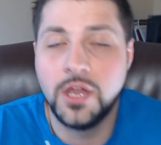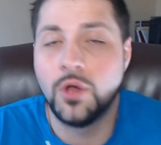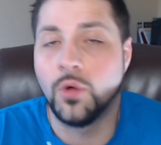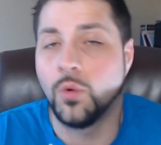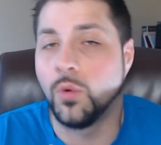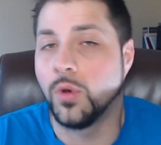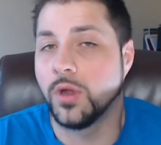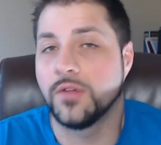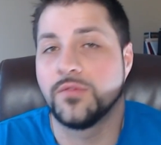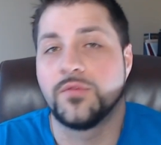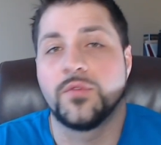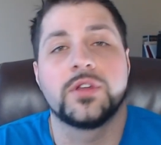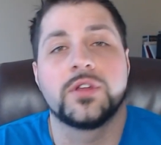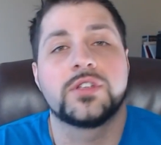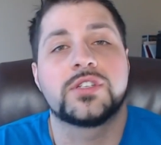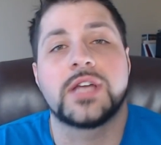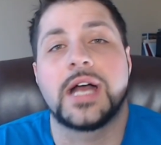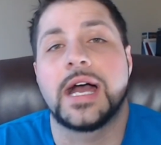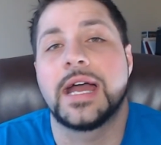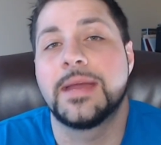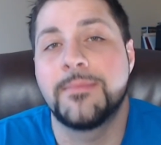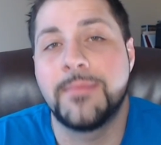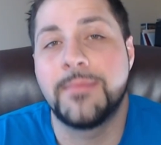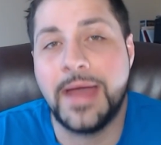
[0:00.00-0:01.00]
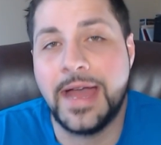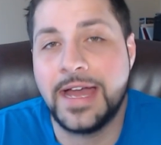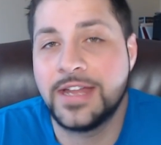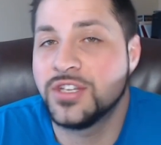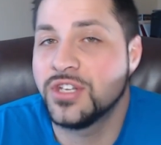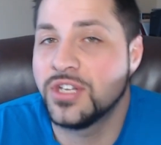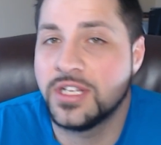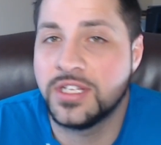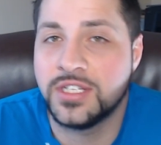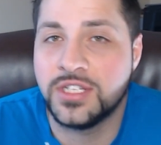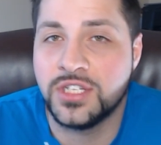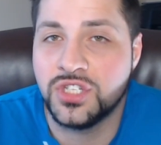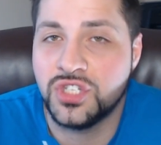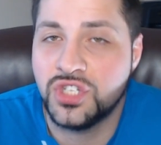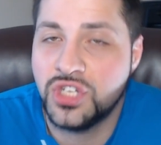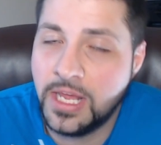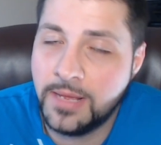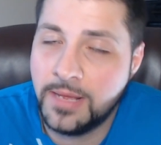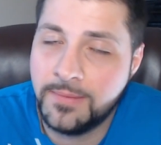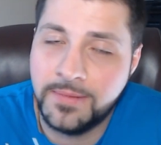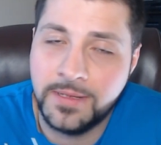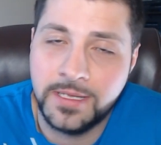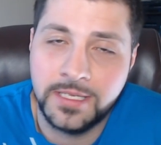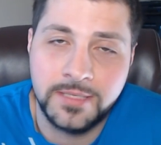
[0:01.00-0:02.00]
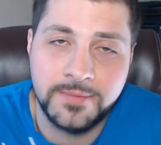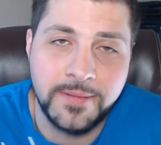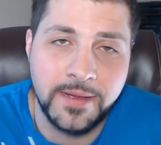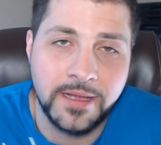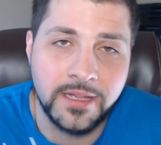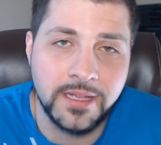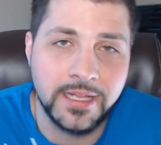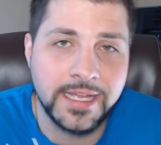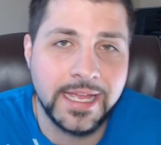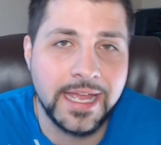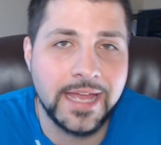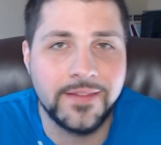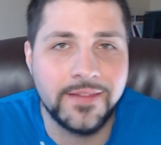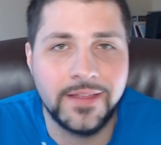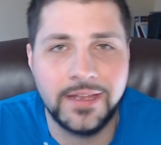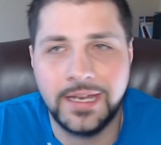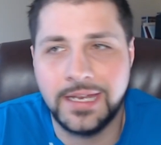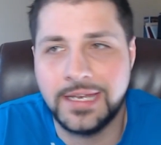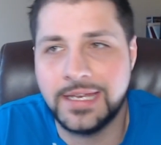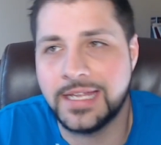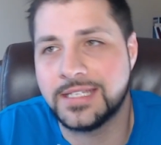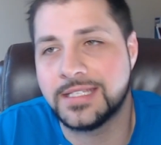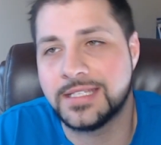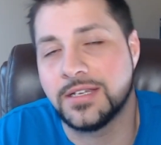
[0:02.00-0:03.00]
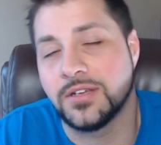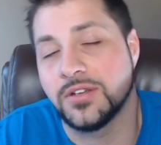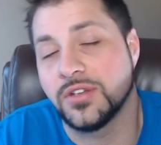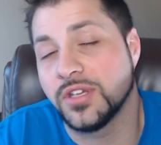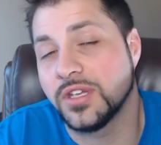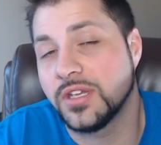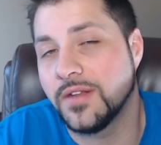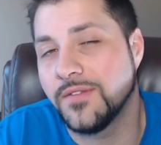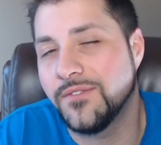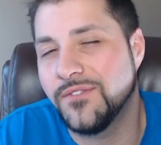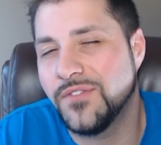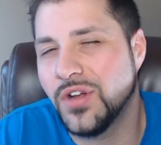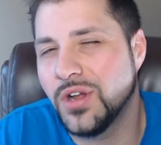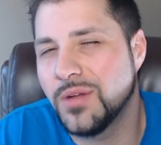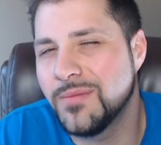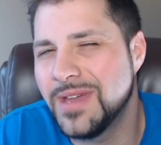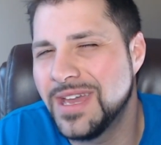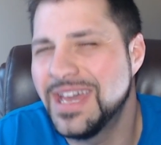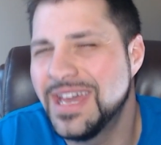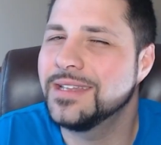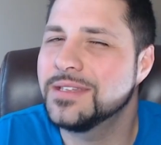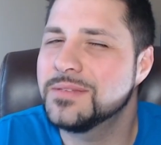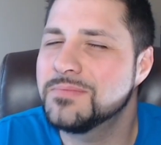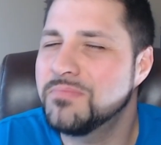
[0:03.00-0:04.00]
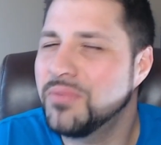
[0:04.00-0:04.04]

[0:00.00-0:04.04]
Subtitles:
one of which I imagine is his champion spell. Again, they didn't necessarily confirm it.